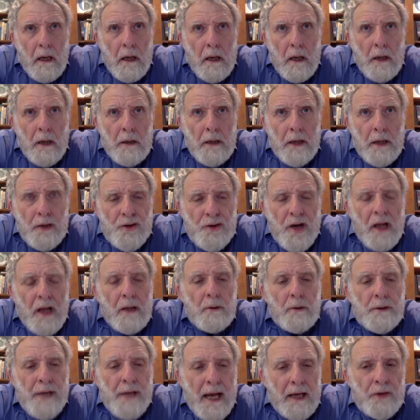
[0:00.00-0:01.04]
Langella was
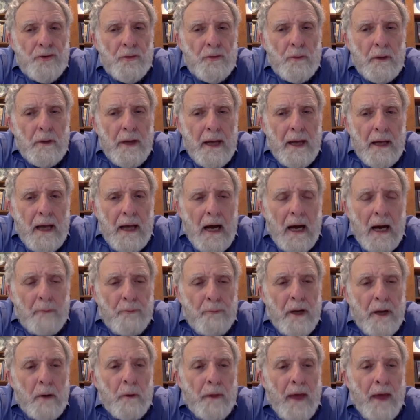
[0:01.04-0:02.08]
actually
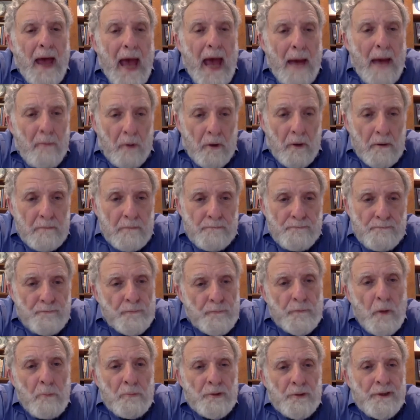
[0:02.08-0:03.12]
operating with a hammer,
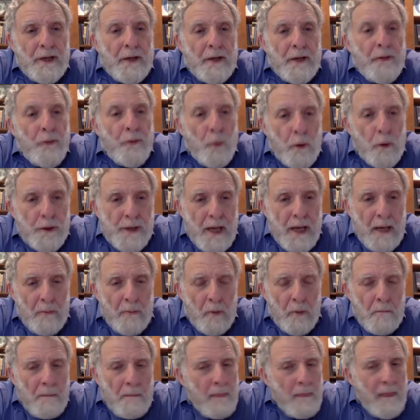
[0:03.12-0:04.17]
almost like Thor's hammer,
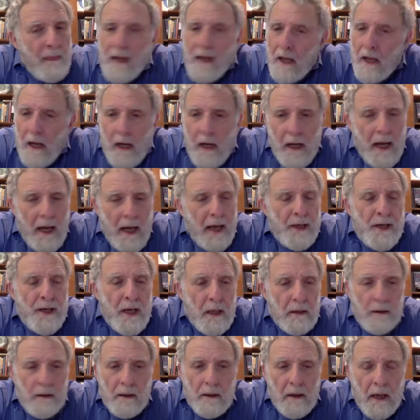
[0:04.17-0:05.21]
and yelled
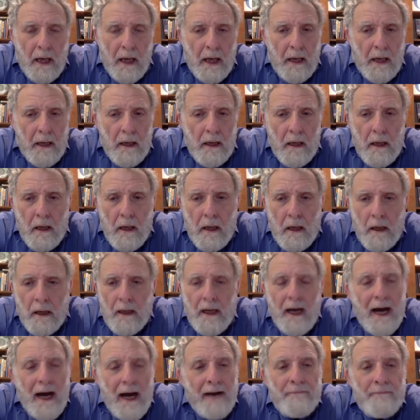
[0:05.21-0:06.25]
a lot.
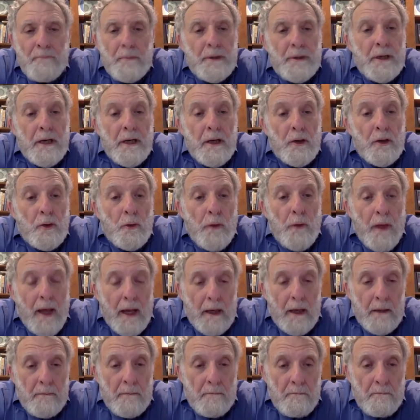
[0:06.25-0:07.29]
Hoffman didn't do that.
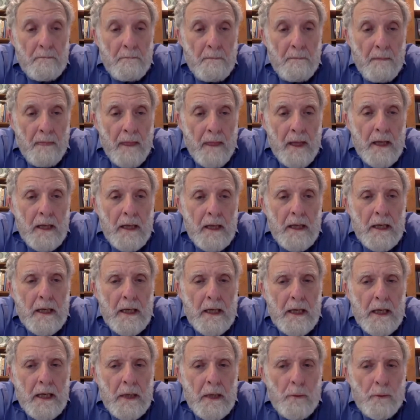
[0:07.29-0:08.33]

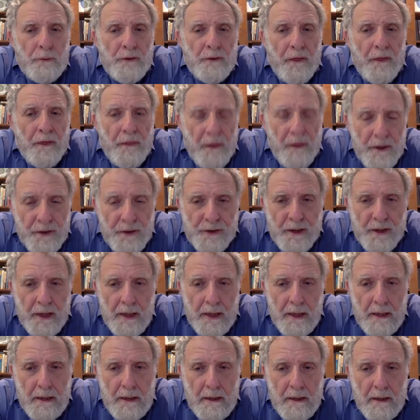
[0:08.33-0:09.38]
He was a thin
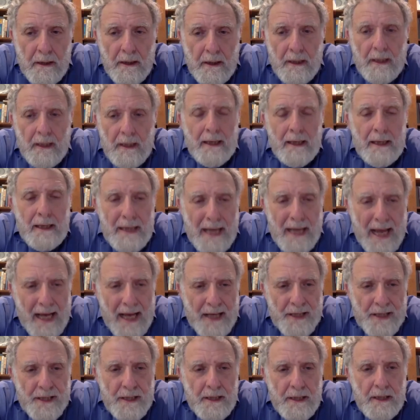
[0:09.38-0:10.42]
skinned,
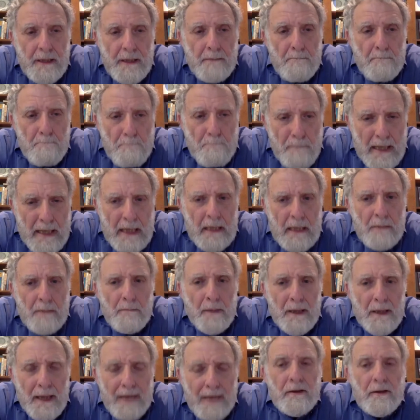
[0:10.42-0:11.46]
nasty, mean,
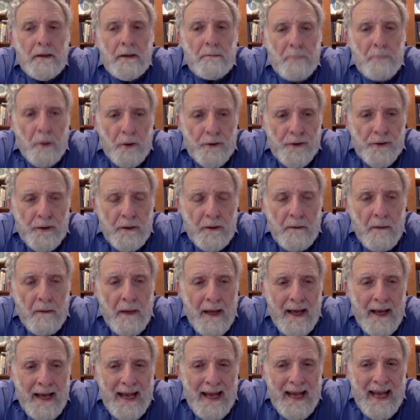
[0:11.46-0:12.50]
malevolent person.
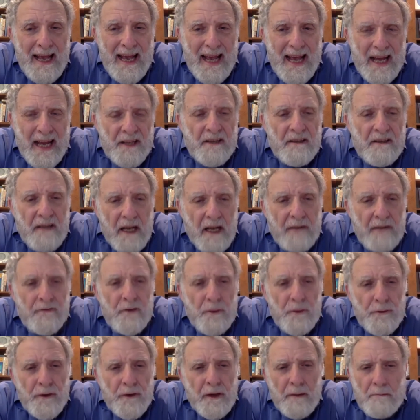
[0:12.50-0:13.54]
And instead of
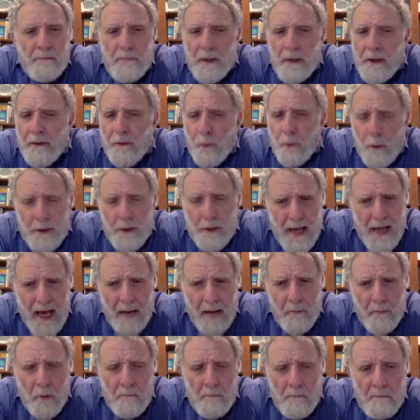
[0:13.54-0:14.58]
using a big Thor's
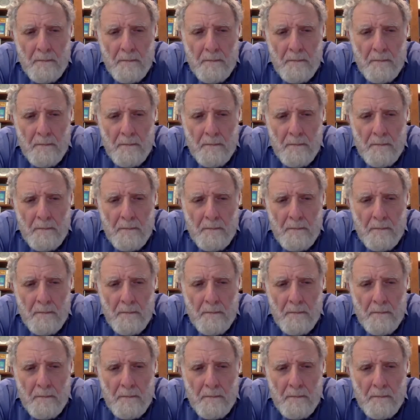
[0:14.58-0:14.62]
hammer,